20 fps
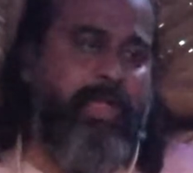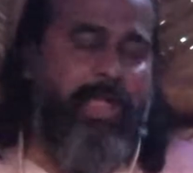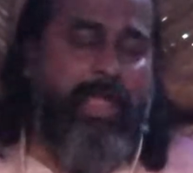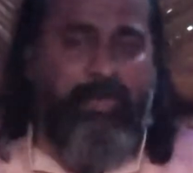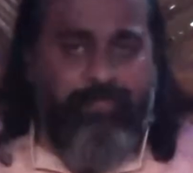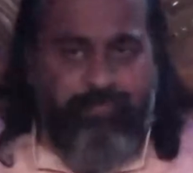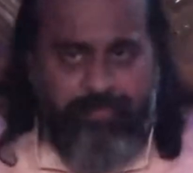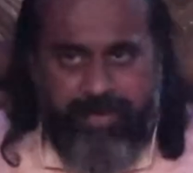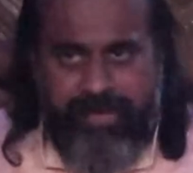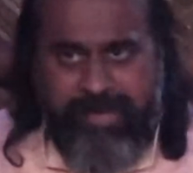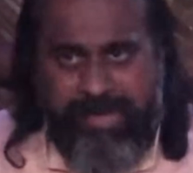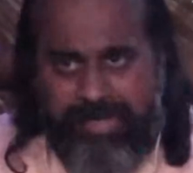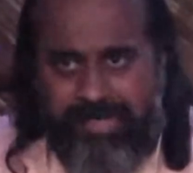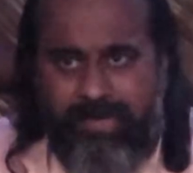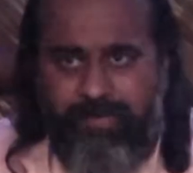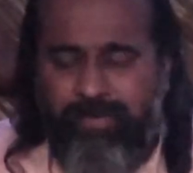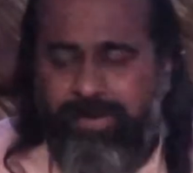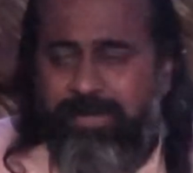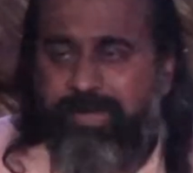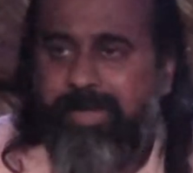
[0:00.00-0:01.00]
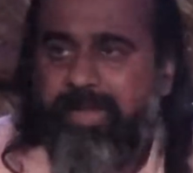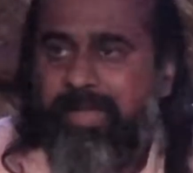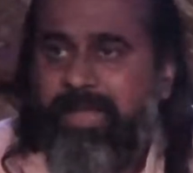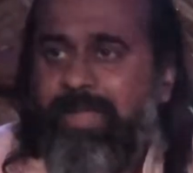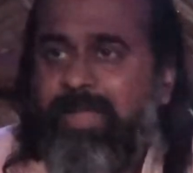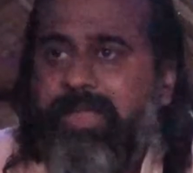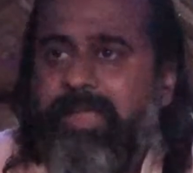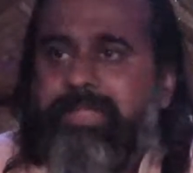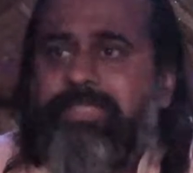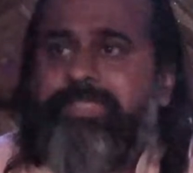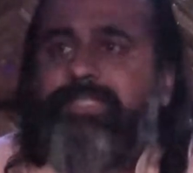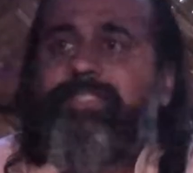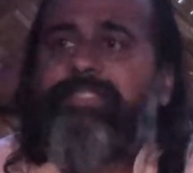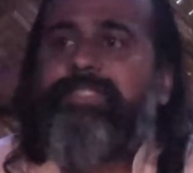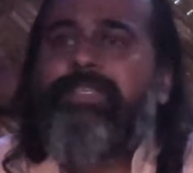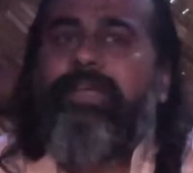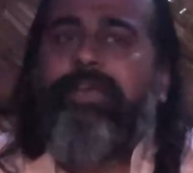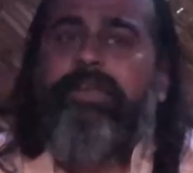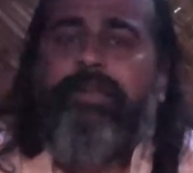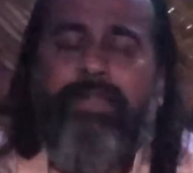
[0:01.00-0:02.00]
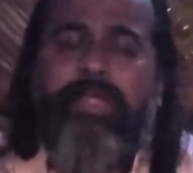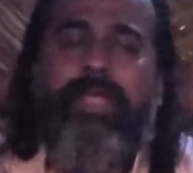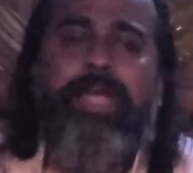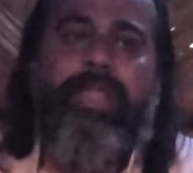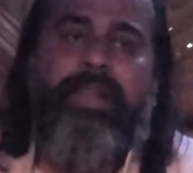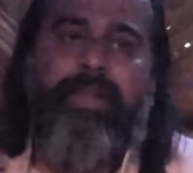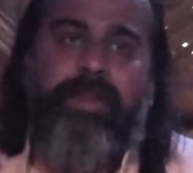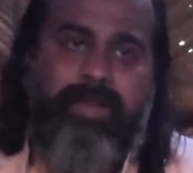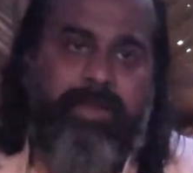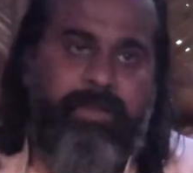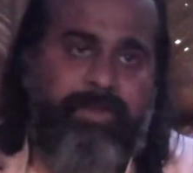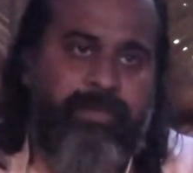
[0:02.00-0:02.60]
If creativity is real,